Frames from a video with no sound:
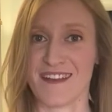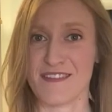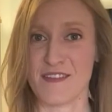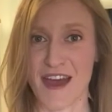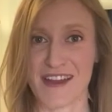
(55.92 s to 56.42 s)

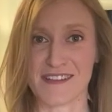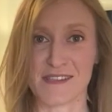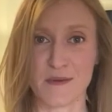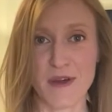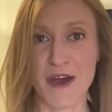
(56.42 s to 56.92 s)

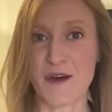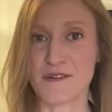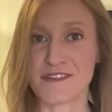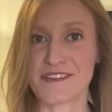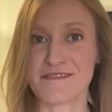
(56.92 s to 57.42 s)
that's
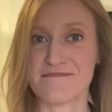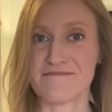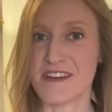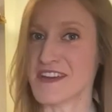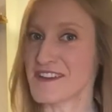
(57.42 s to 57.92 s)
about
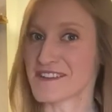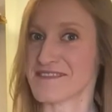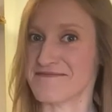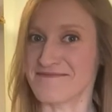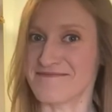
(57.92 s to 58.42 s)
it.
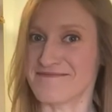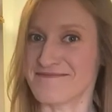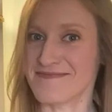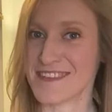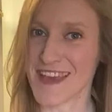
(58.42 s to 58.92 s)

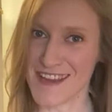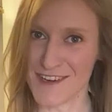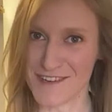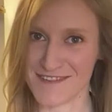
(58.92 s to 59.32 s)
Thank you.